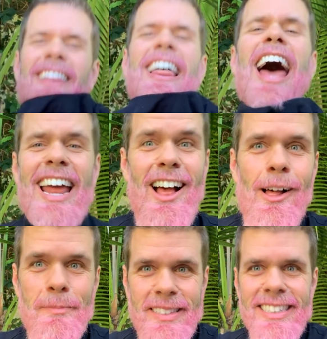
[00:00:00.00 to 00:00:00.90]
that
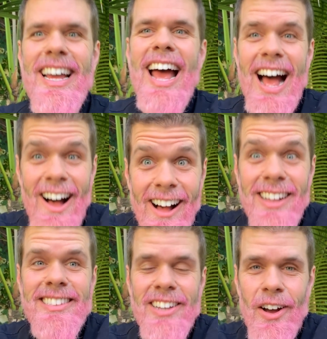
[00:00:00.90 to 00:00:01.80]
helped
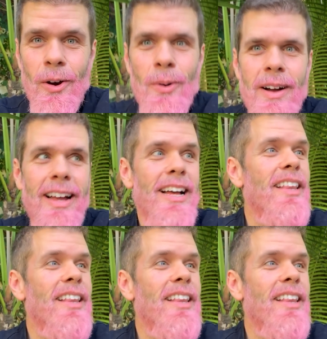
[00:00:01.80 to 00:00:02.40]
also.